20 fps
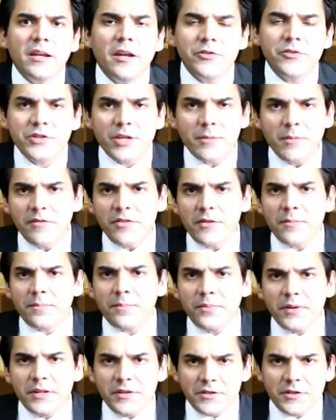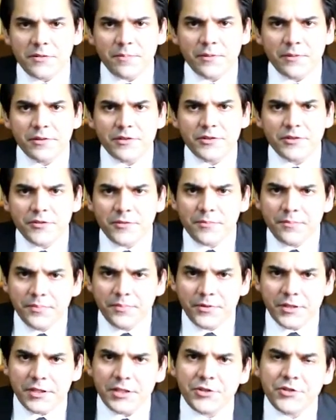Now, some of the principles of the
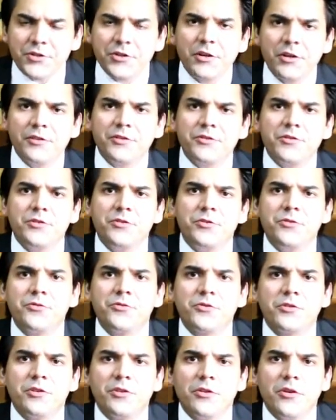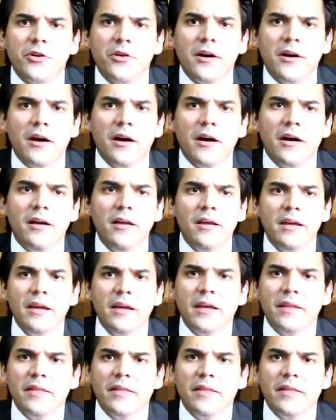British constitutional law are